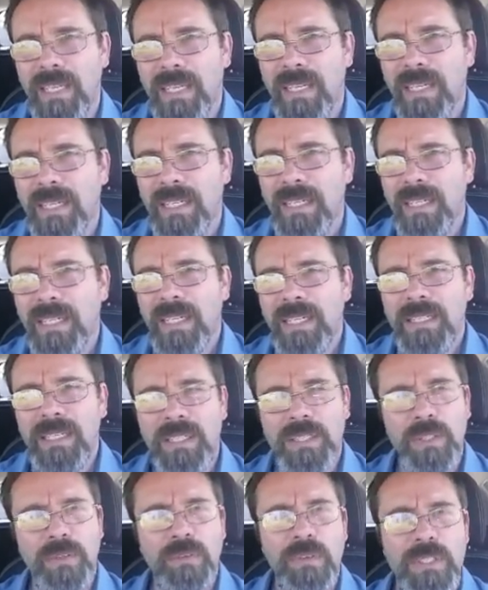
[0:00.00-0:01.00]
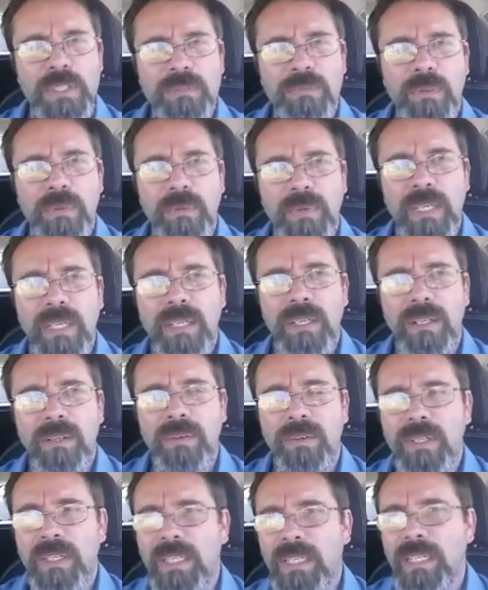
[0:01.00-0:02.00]
And Dr. Christopher
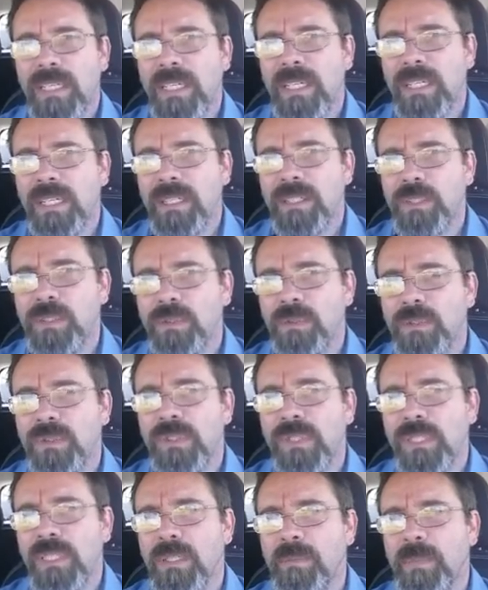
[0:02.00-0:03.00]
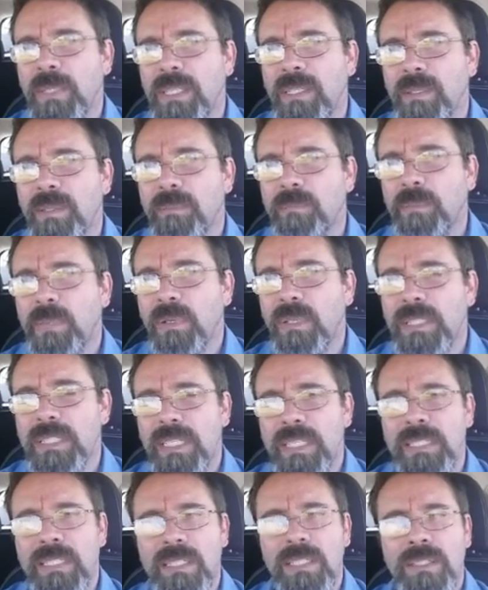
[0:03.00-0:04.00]
Rico in Jerusalem in the
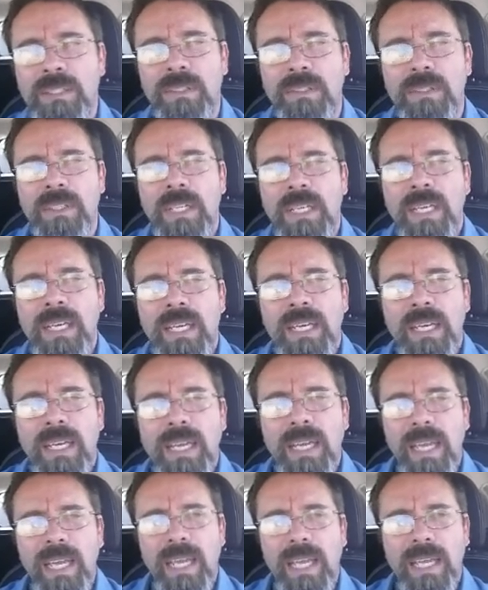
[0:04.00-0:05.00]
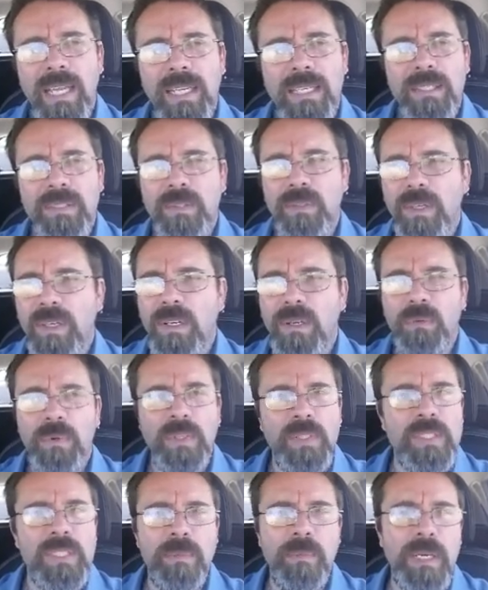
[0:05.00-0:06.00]
Polis Institute, and,
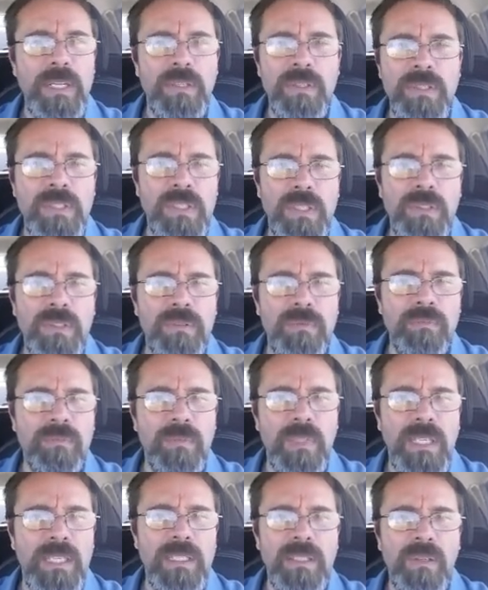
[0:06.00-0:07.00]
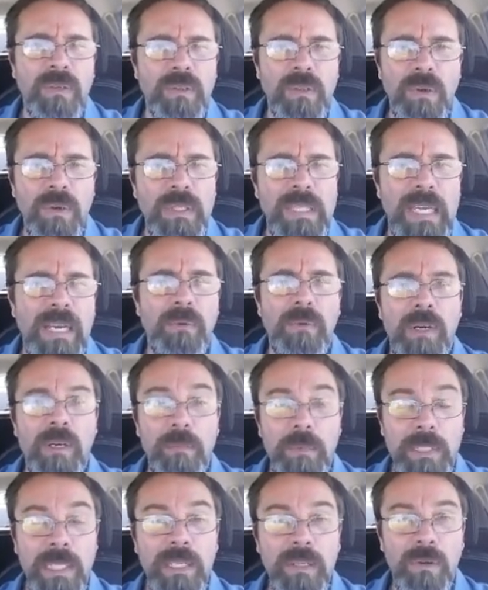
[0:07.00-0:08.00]
you know, with some others too that don't know it
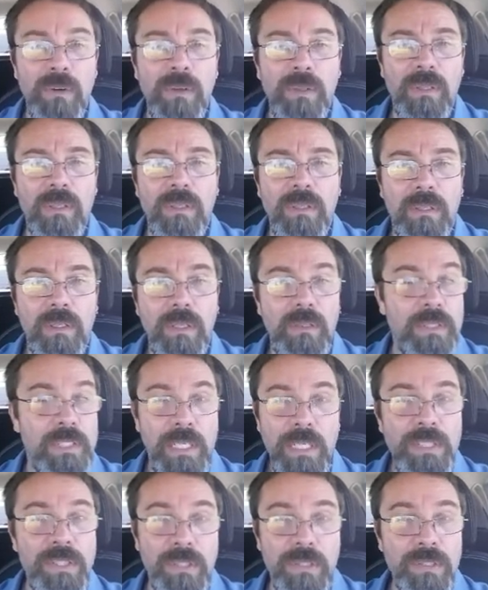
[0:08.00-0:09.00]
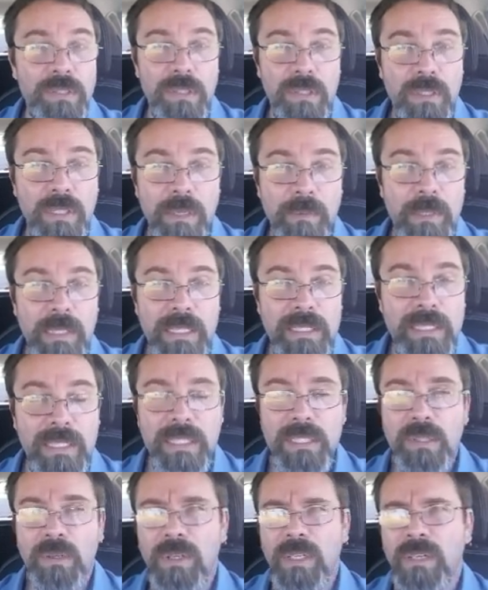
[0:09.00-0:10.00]
that well, but they know it. They're teachers. I mean,
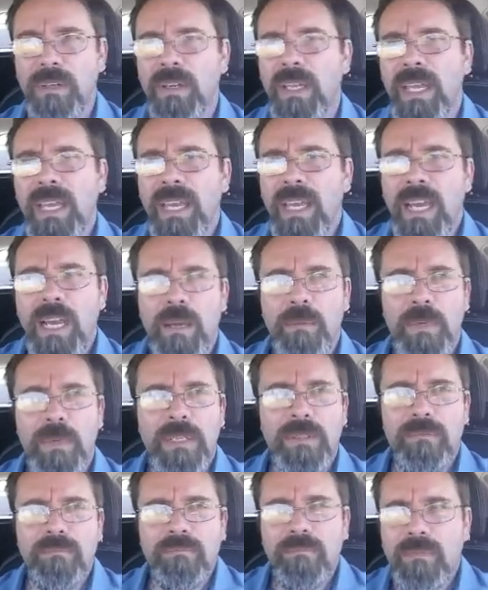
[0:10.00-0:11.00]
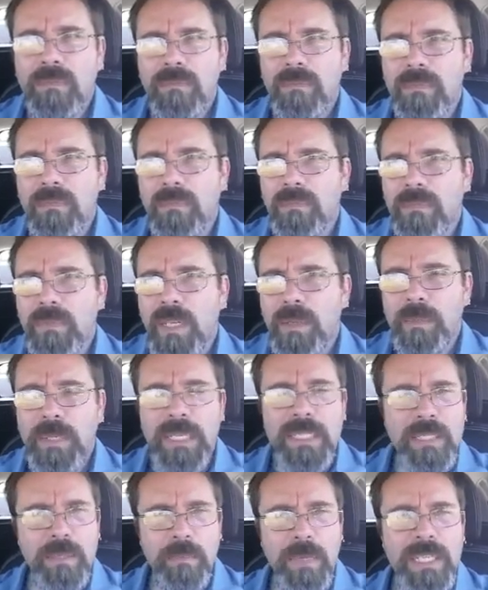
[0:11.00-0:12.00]
they teach Koine Greek. I mean,
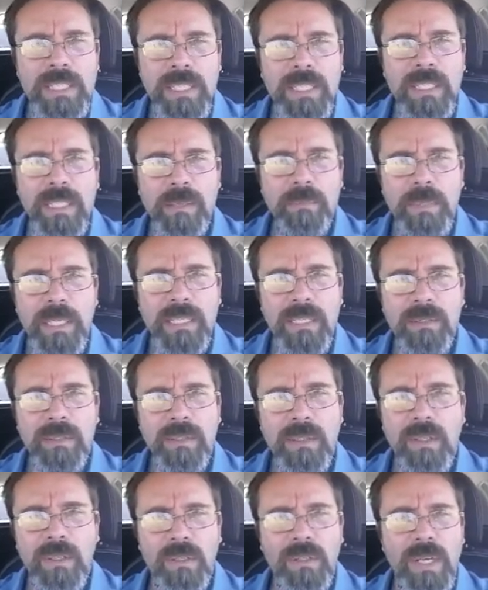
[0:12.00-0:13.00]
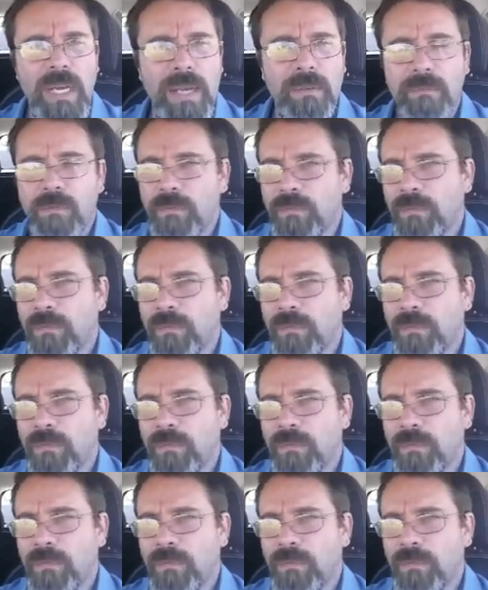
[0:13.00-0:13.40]
not to mention, I mean,